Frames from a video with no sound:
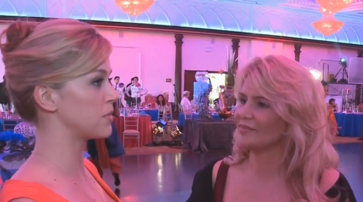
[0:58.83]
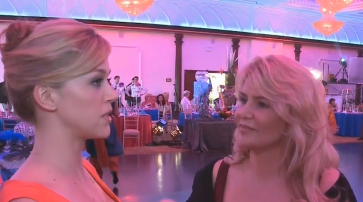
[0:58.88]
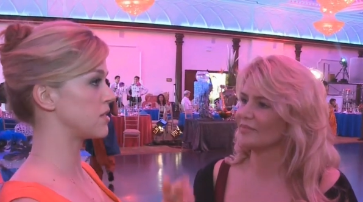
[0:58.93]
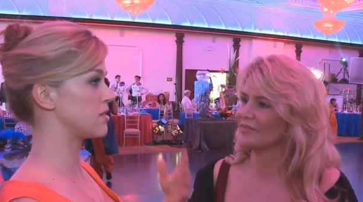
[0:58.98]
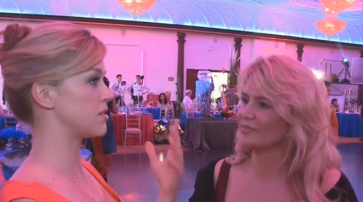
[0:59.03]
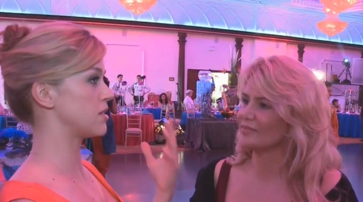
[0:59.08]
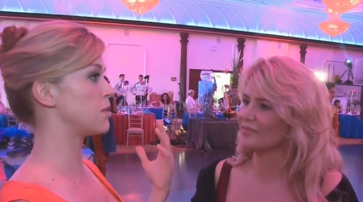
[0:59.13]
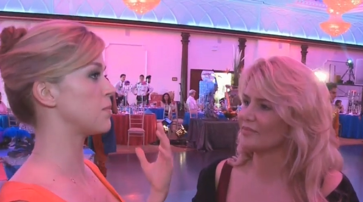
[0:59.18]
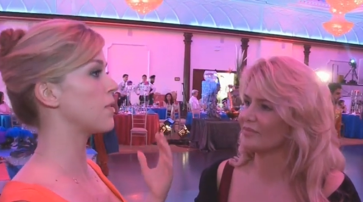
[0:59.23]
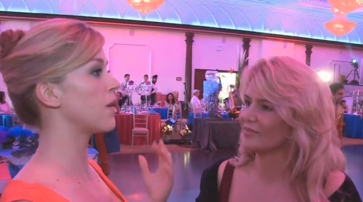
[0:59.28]

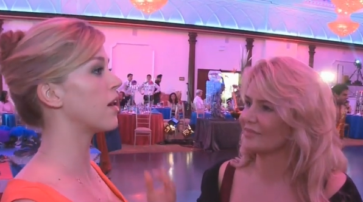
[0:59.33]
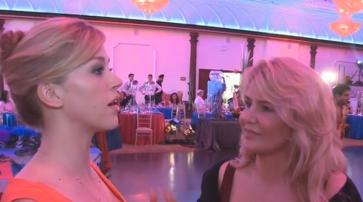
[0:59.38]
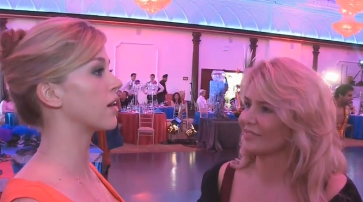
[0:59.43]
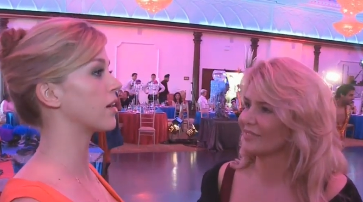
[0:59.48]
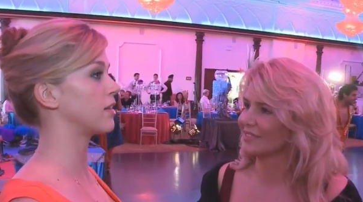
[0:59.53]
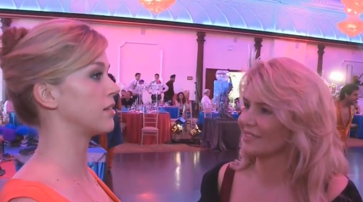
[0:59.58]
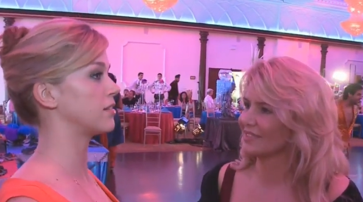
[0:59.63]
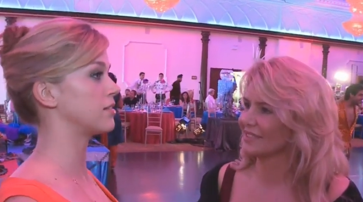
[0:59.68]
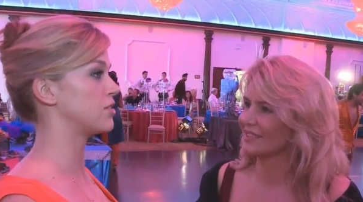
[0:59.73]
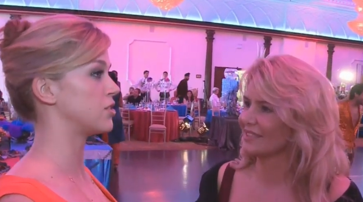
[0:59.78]
Speaker 1: meets
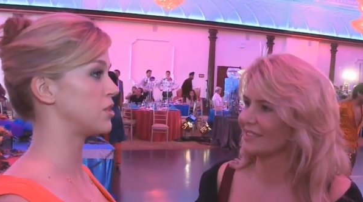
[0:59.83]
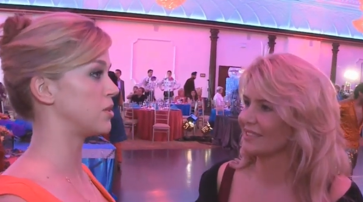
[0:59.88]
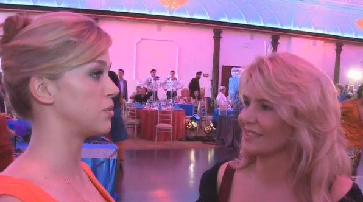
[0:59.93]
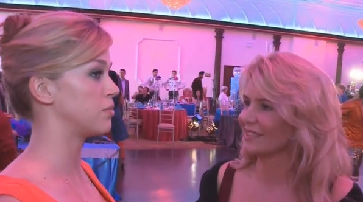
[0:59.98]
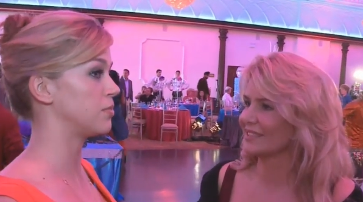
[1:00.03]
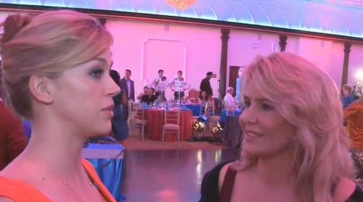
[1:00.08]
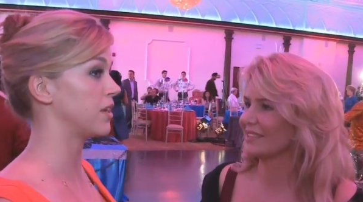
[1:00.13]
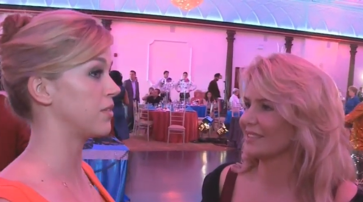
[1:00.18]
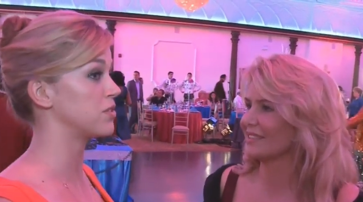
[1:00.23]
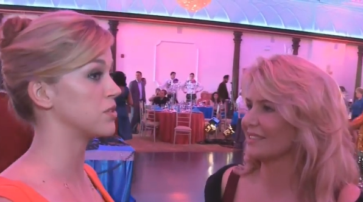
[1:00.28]
Deepak, and she
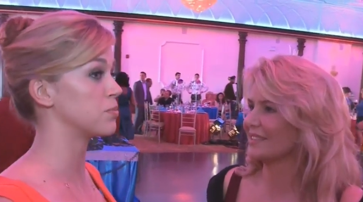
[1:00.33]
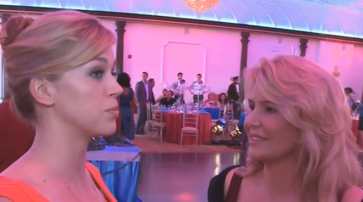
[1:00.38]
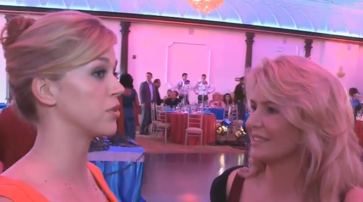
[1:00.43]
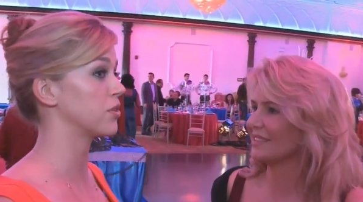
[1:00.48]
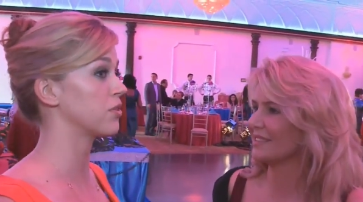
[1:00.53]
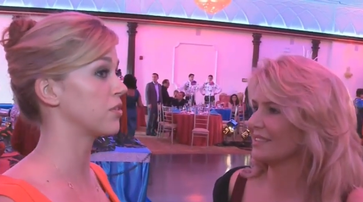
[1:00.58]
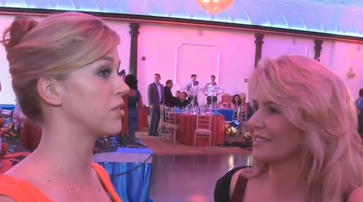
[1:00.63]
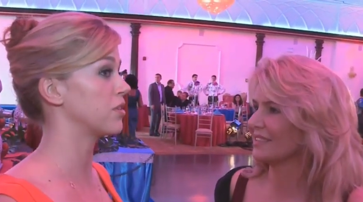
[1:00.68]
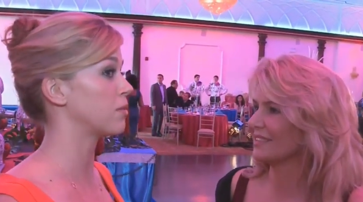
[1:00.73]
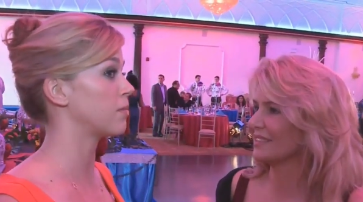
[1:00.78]
gives
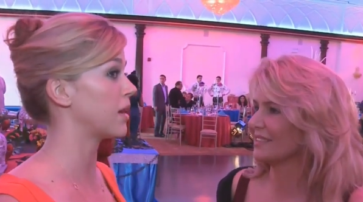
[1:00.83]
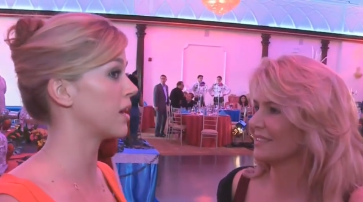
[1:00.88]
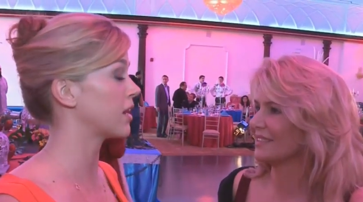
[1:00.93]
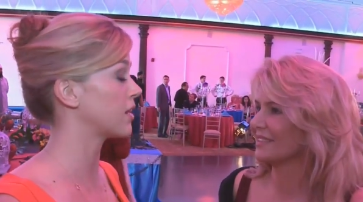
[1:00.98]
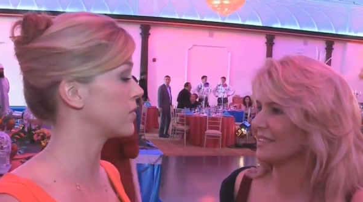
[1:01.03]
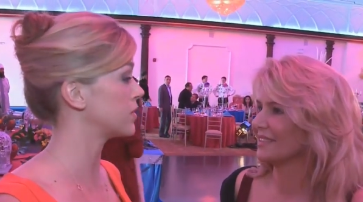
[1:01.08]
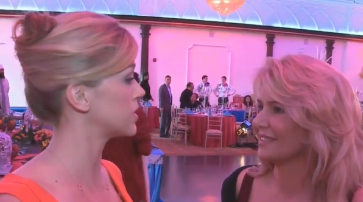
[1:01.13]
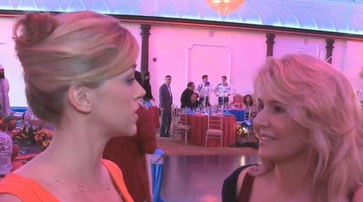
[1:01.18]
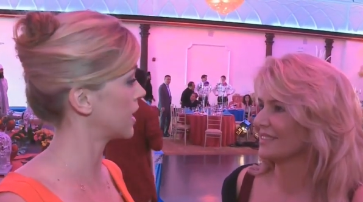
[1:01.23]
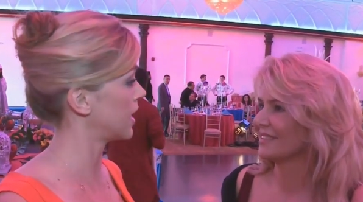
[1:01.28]
birth in the
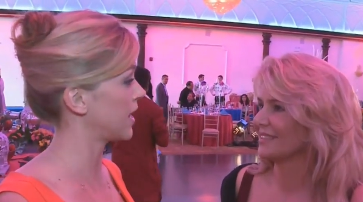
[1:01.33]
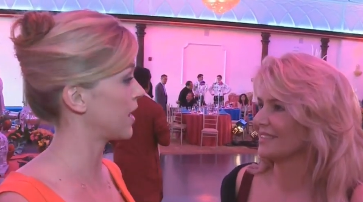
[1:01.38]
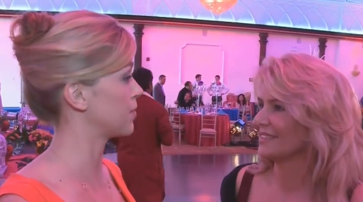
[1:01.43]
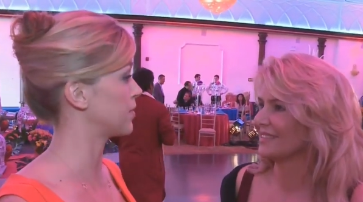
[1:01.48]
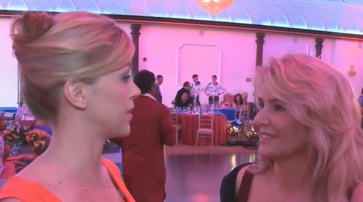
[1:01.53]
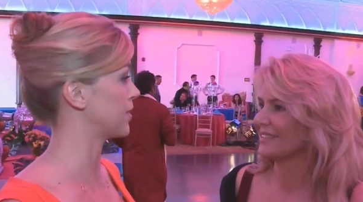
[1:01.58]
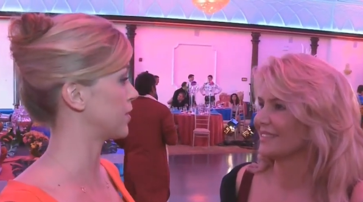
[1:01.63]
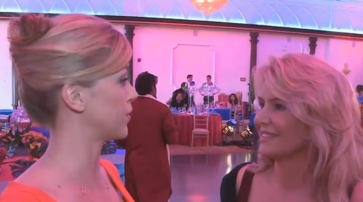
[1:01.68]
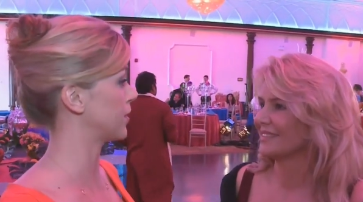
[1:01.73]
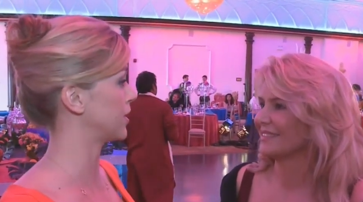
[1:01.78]
back of his
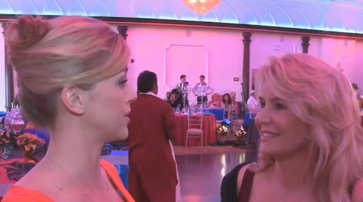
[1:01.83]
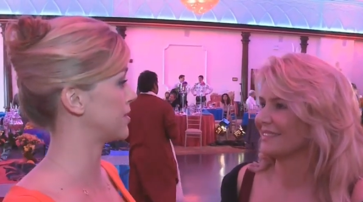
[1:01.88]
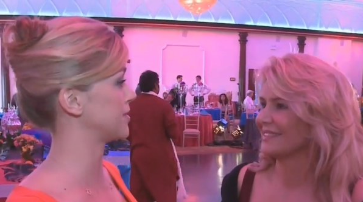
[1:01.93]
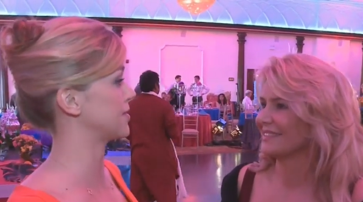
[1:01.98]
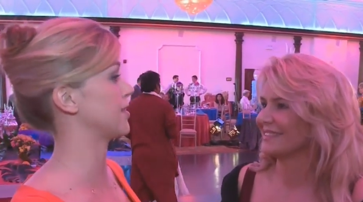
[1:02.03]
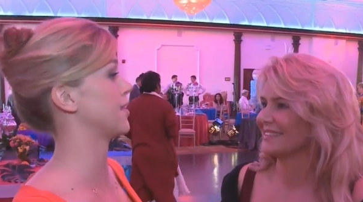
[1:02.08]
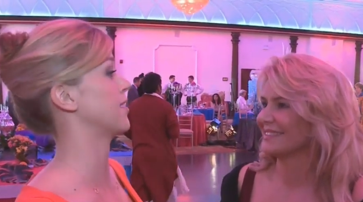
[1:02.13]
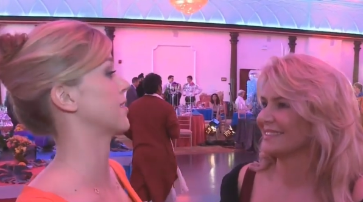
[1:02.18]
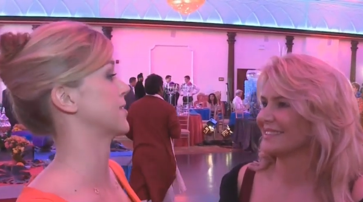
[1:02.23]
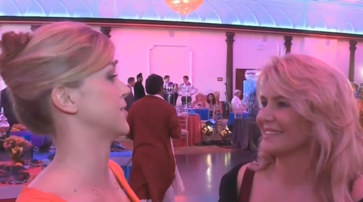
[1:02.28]
cab, not knowing he's
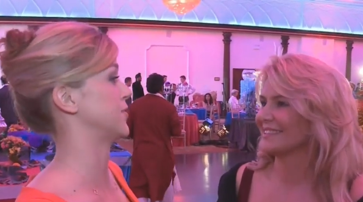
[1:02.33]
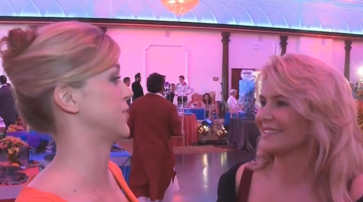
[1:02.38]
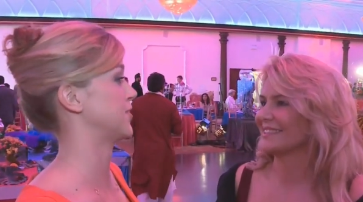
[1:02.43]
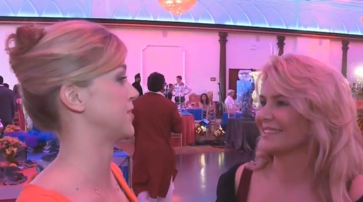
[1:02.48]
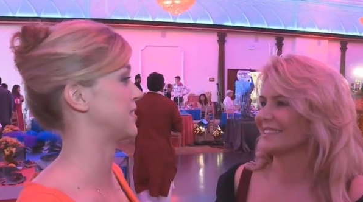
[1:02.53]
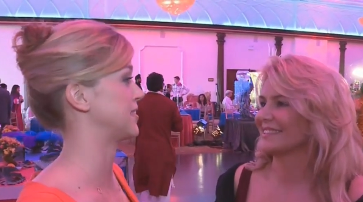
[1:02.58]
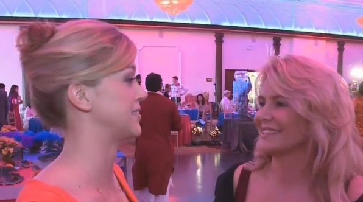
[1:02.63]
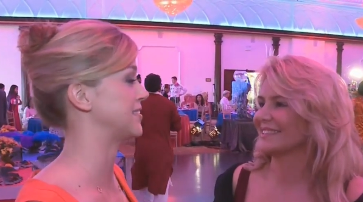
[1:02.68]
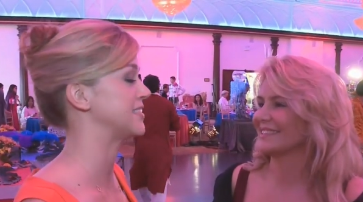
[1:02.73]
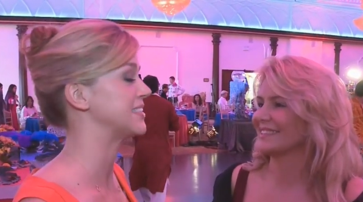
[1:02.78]
a doctor.
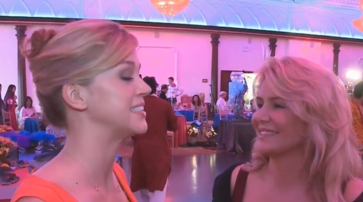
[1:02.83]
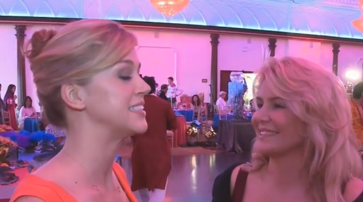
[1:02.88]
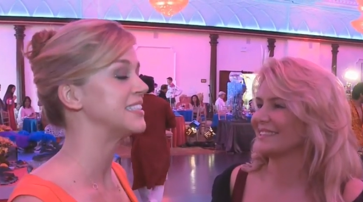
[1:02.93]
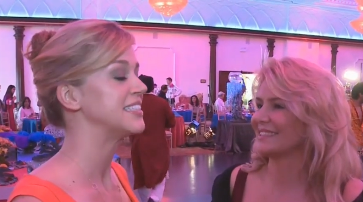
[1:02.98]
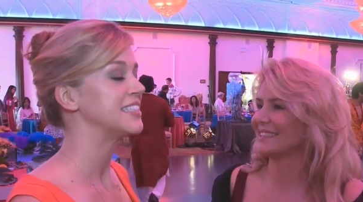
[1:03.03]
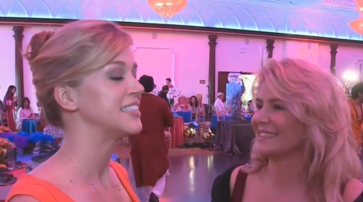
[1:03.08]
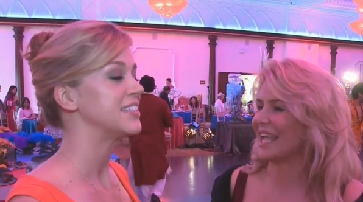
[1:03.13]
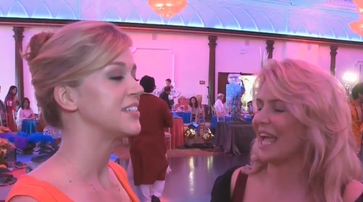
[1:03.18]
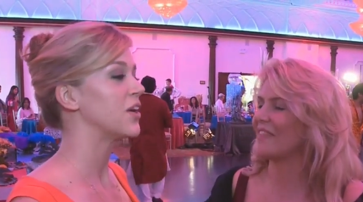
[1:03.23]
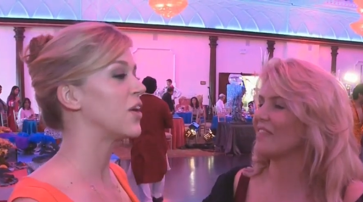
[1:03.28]
And
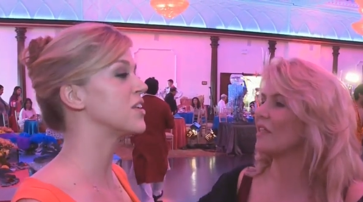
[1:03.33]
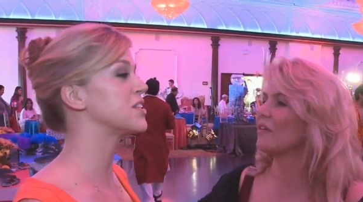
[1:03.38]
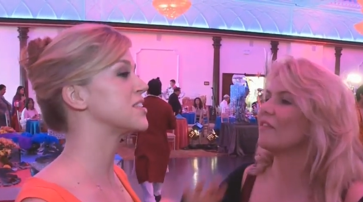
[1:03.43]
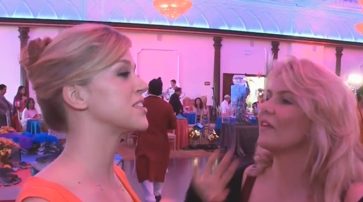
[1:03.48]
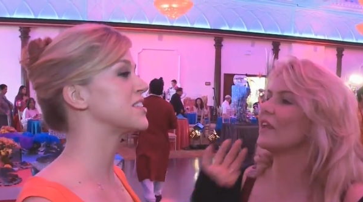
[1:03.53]
the